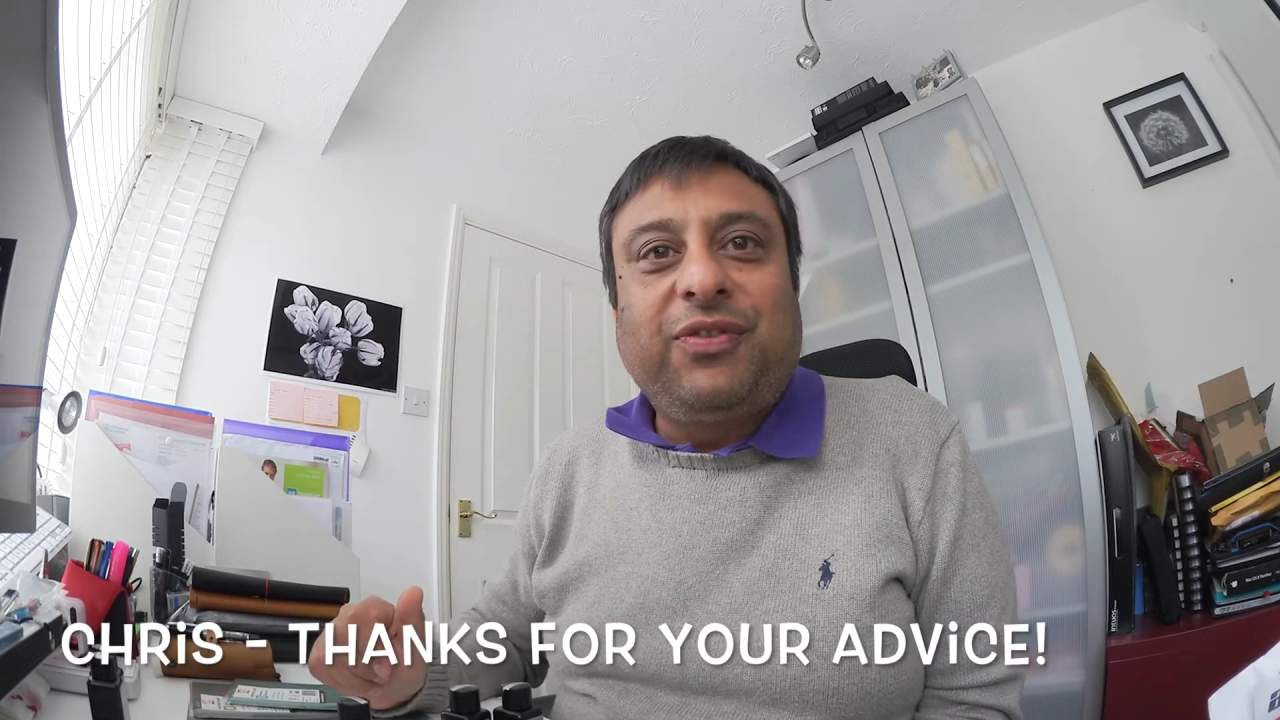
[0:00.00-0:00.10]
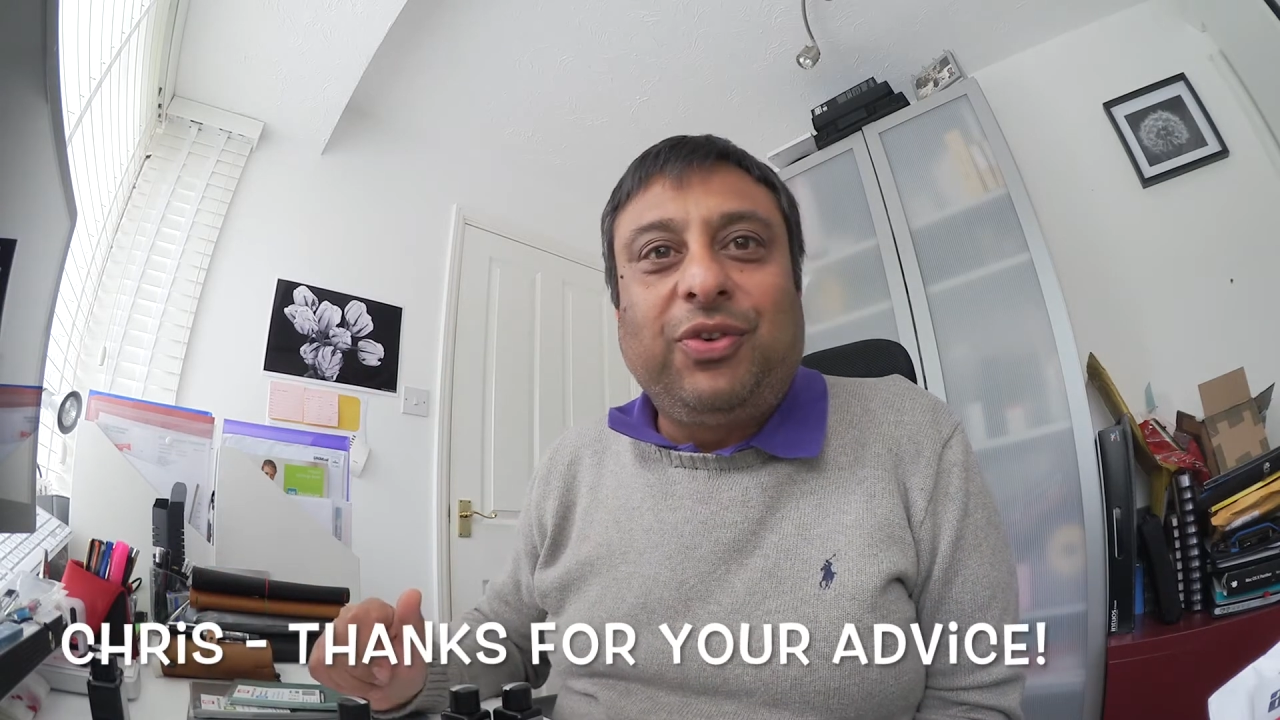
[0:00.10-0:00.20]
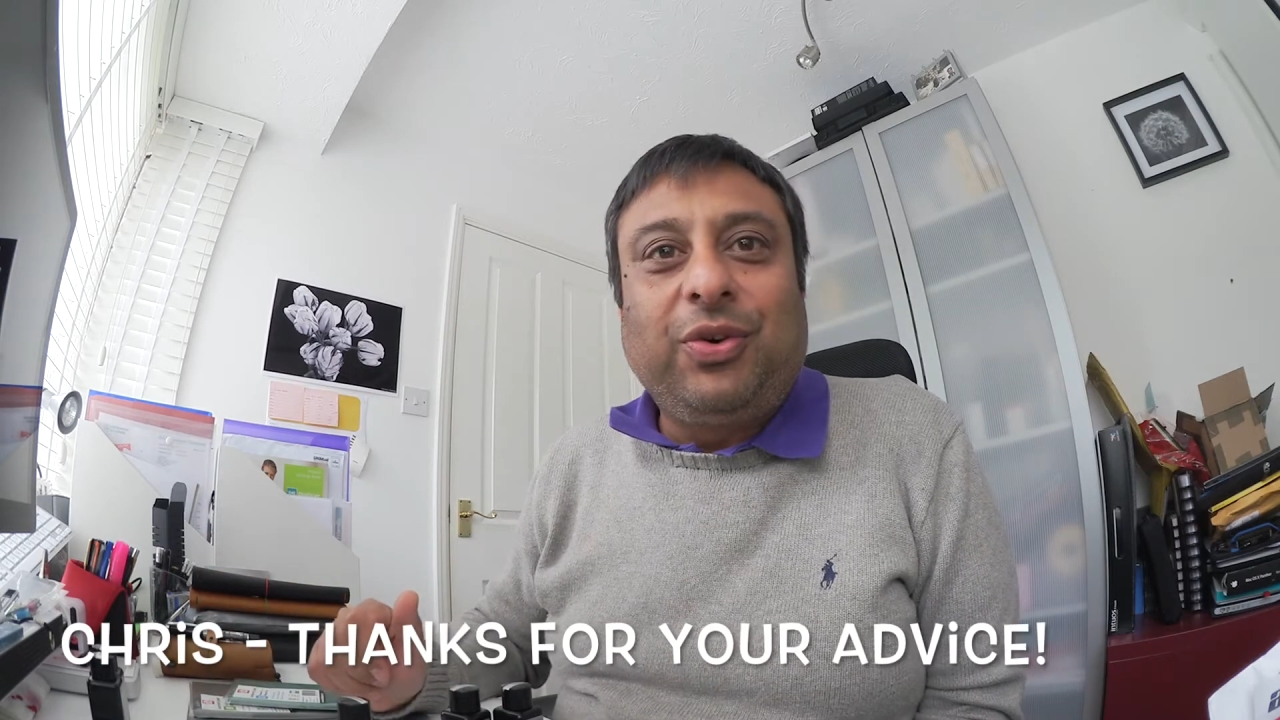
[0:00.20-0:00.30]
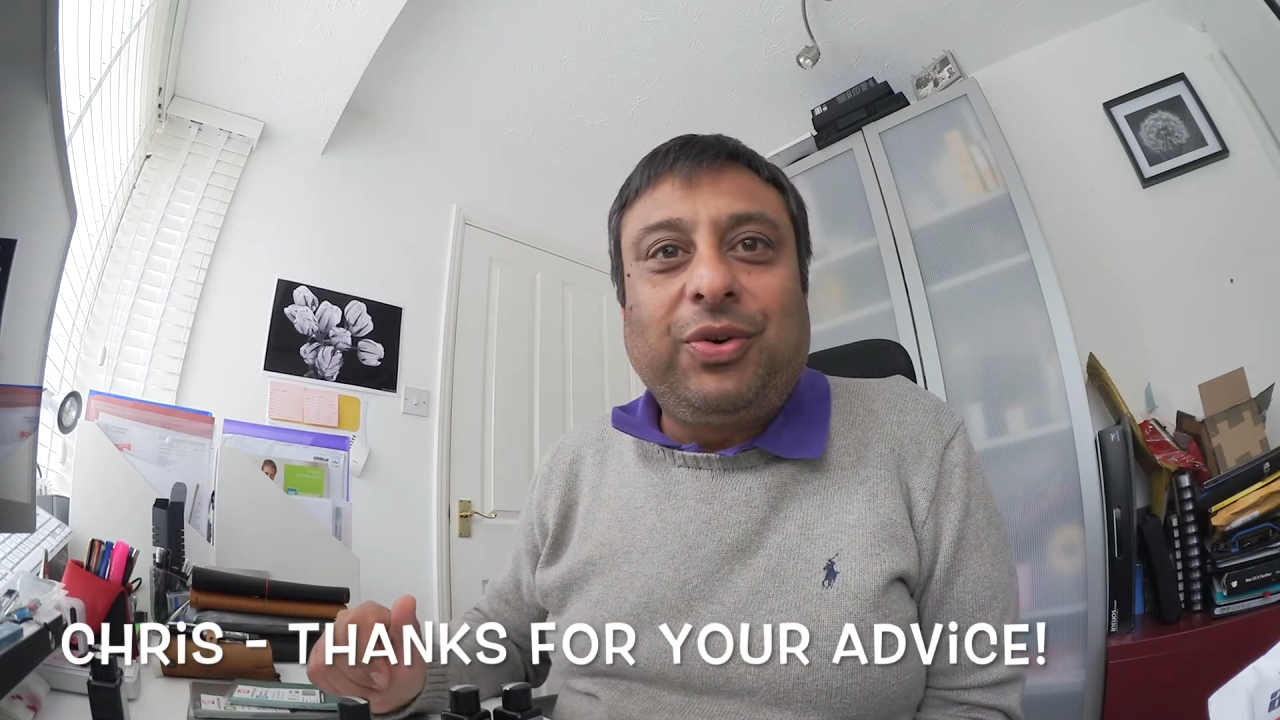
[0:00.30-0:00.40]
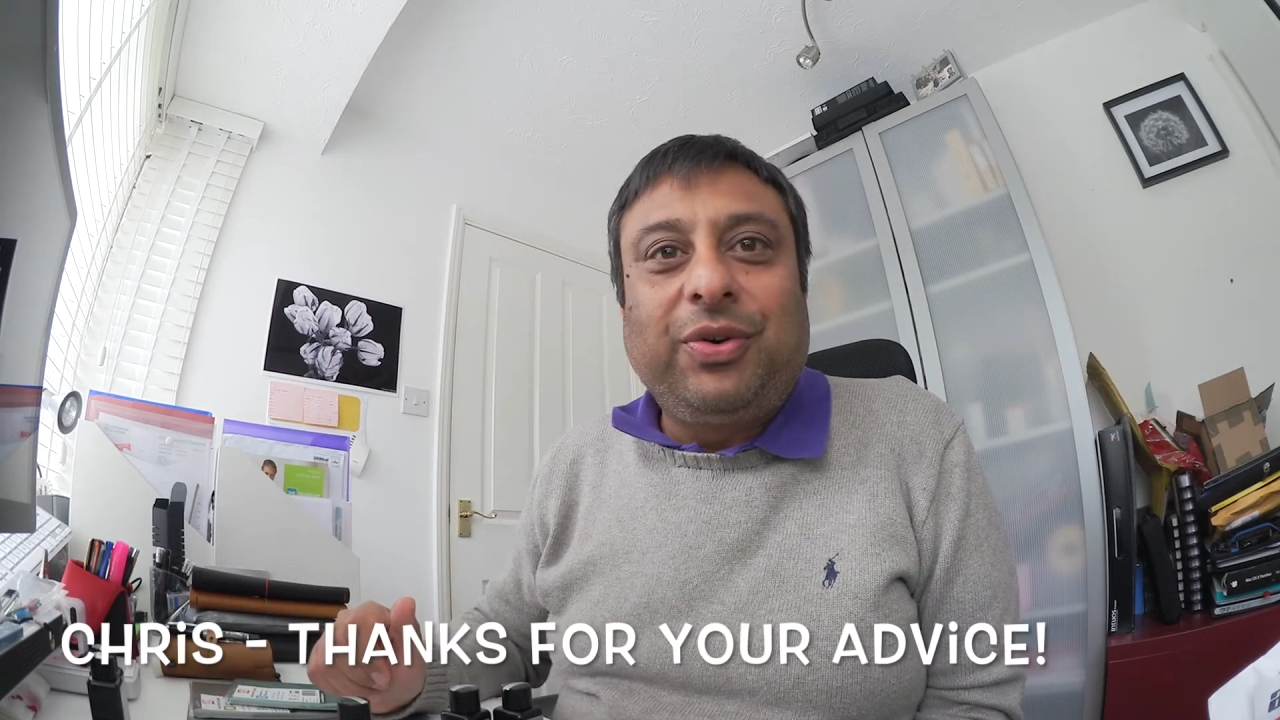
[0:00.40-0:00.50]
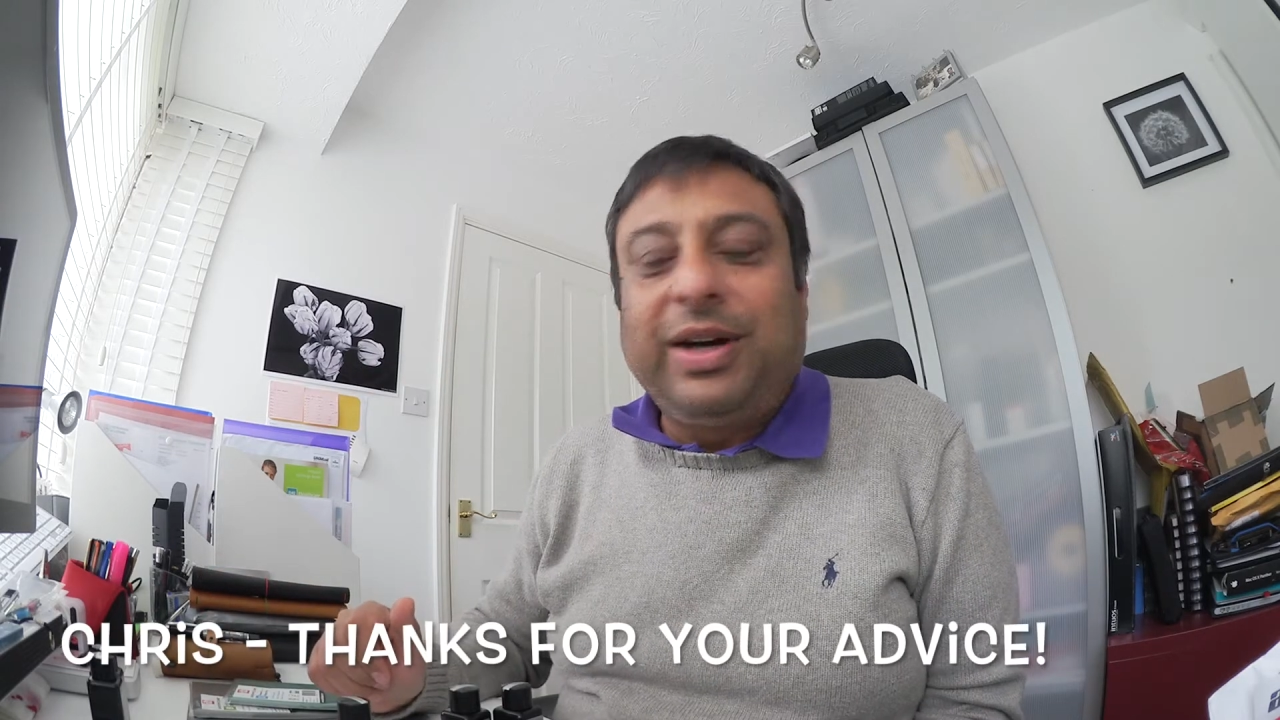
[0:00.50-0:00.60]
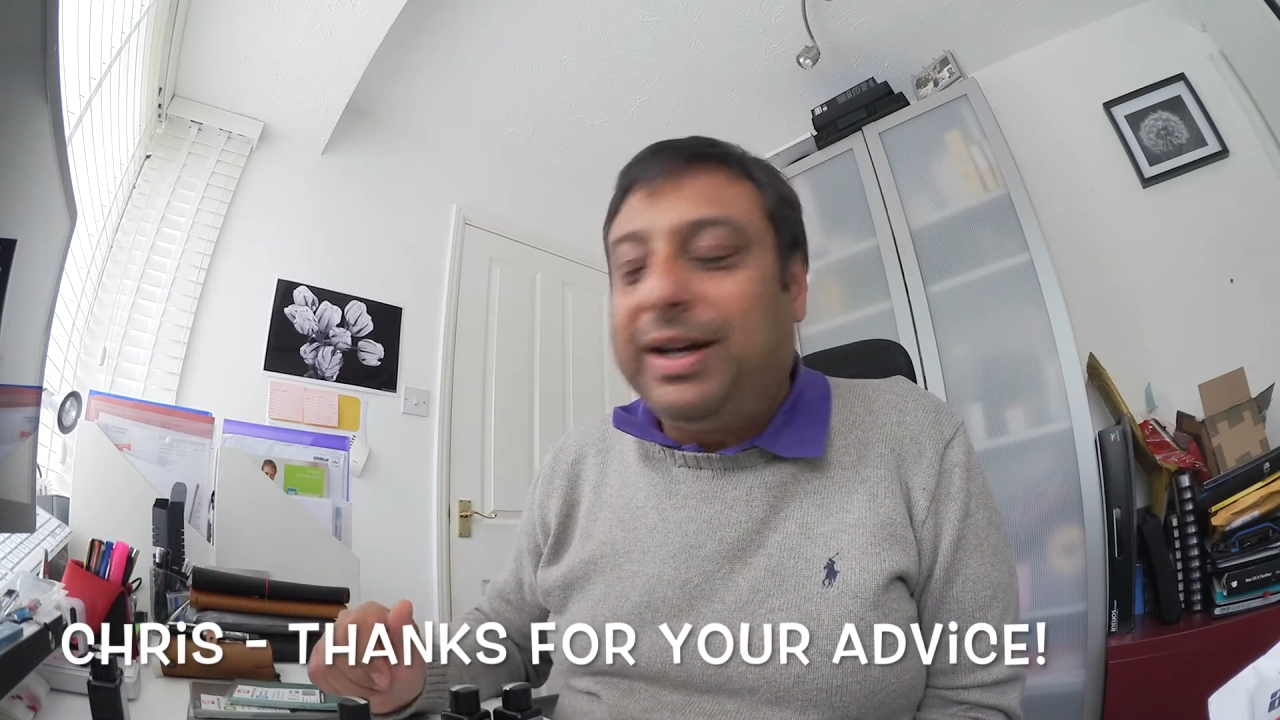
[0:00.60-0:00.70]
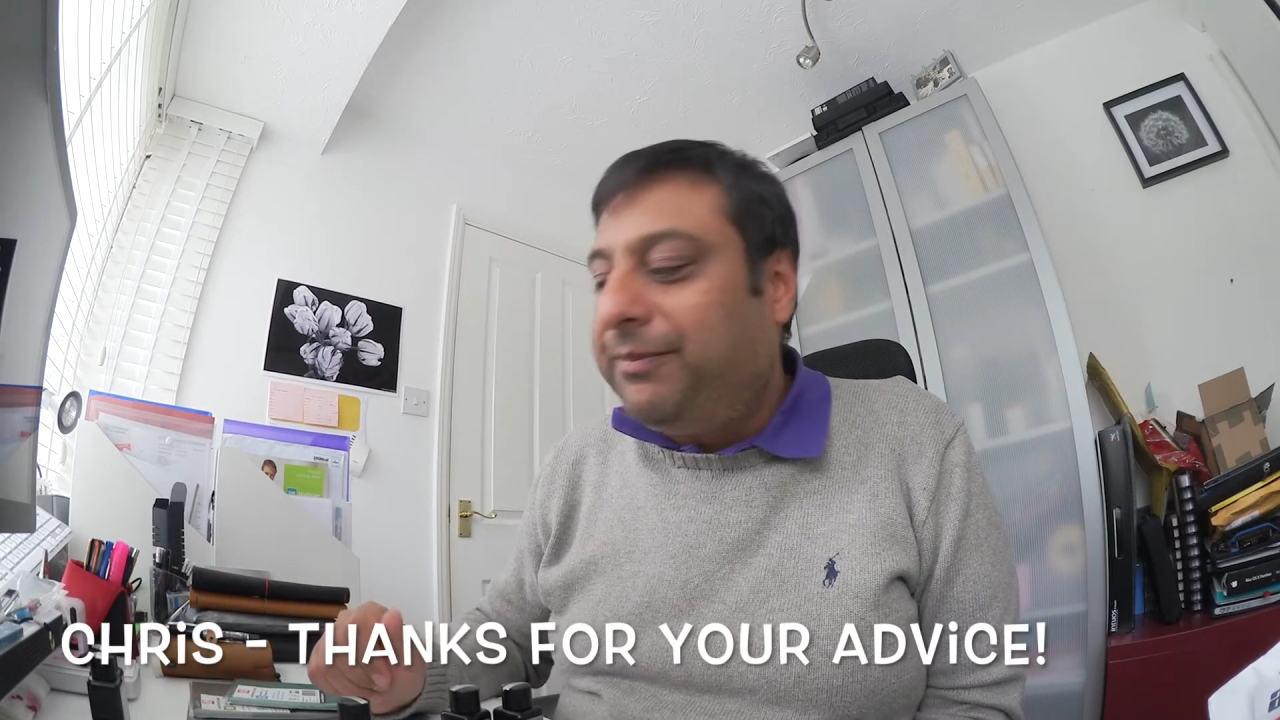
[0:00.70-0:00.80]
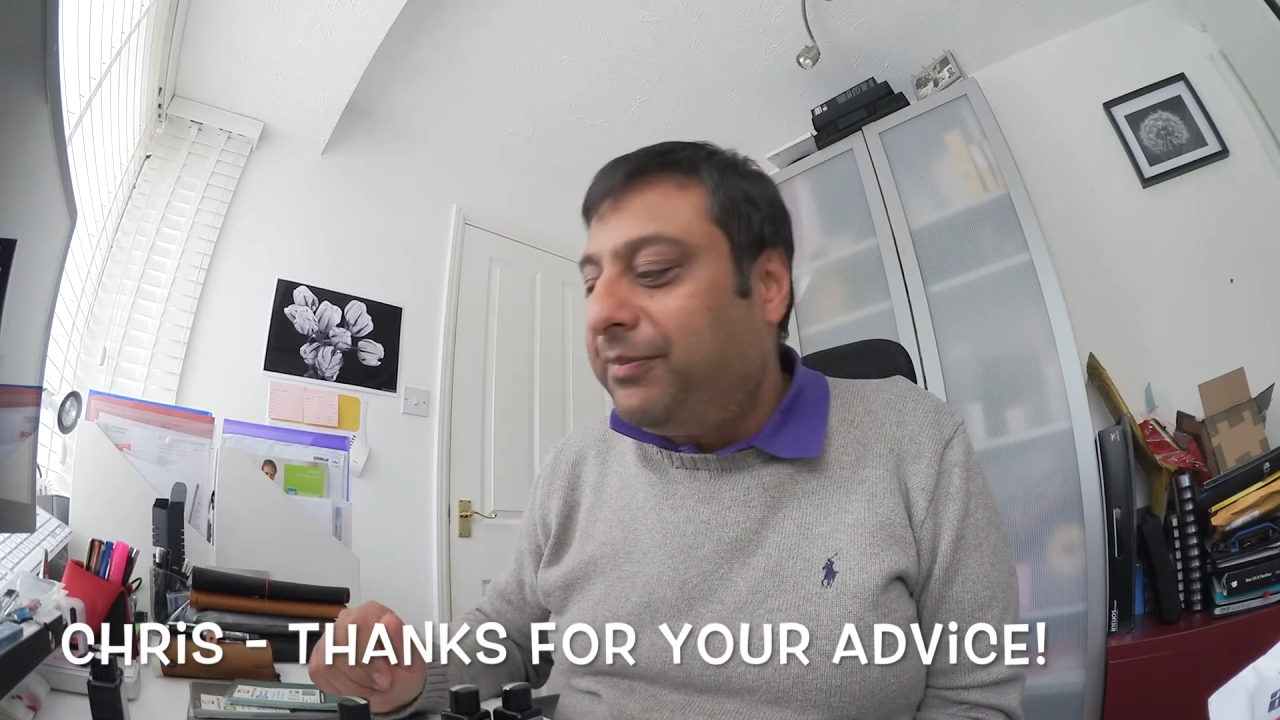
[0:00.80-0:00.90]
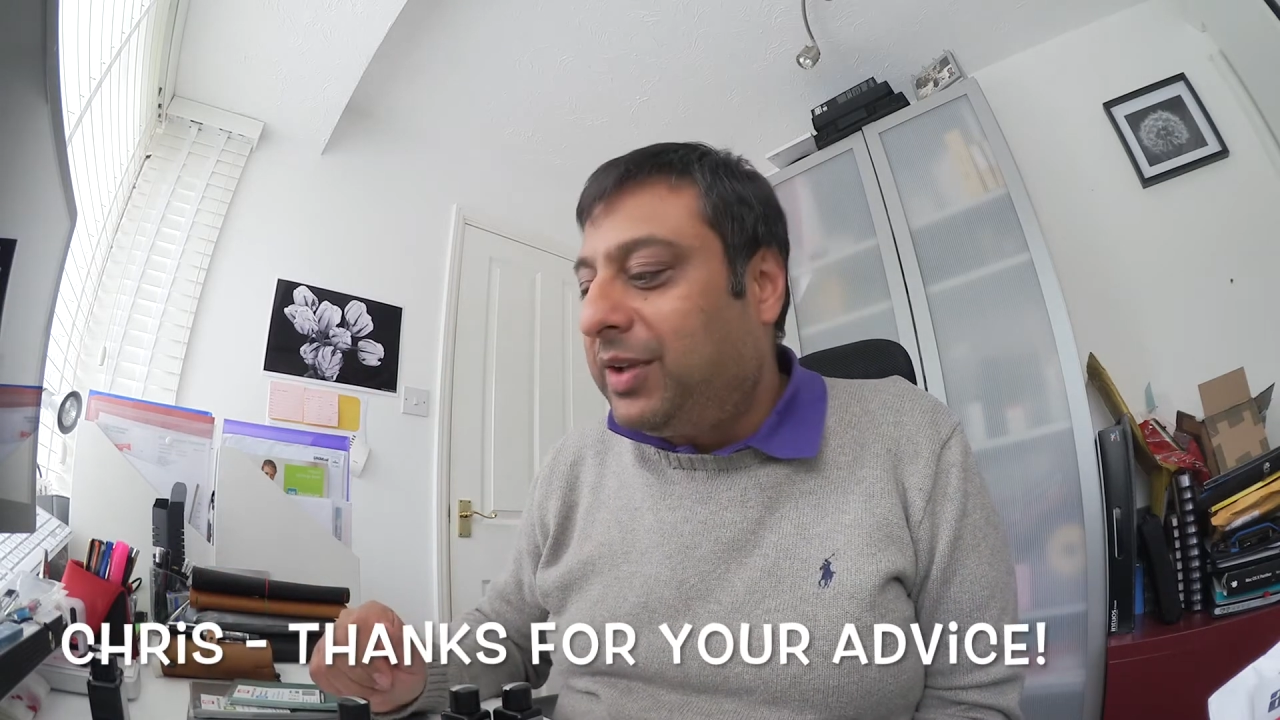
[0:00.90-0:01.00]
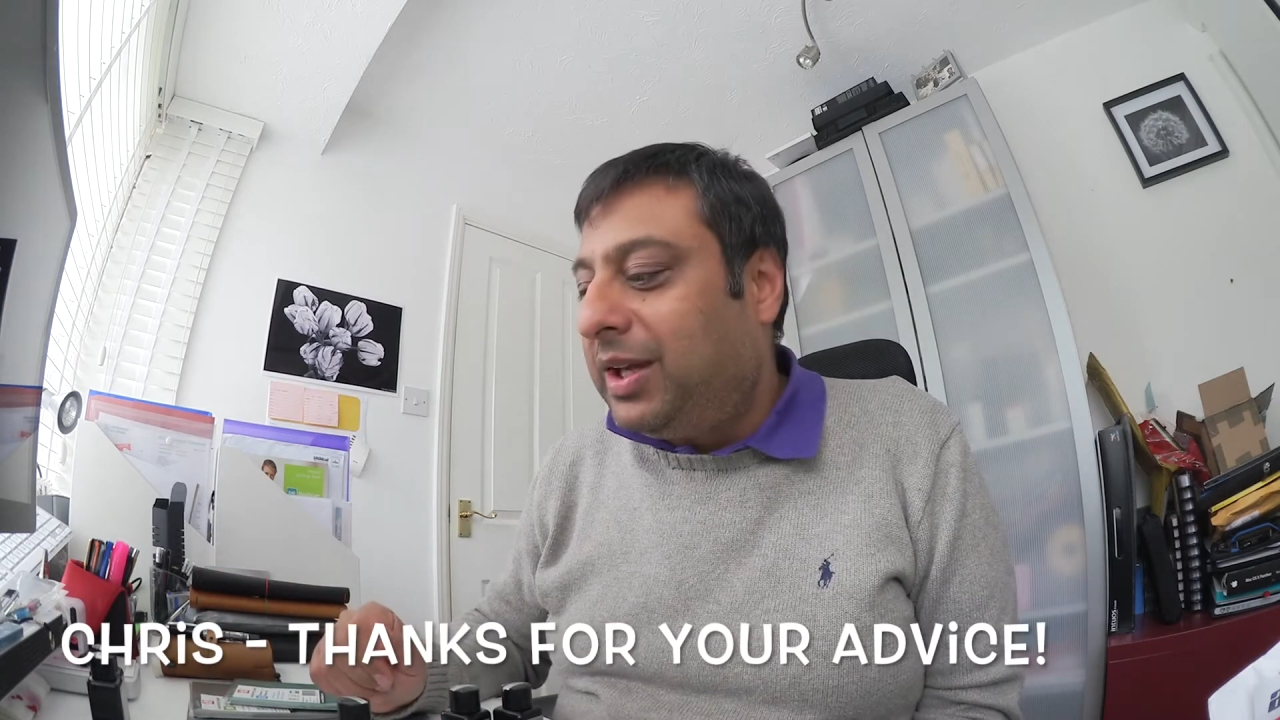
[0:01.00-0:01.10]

for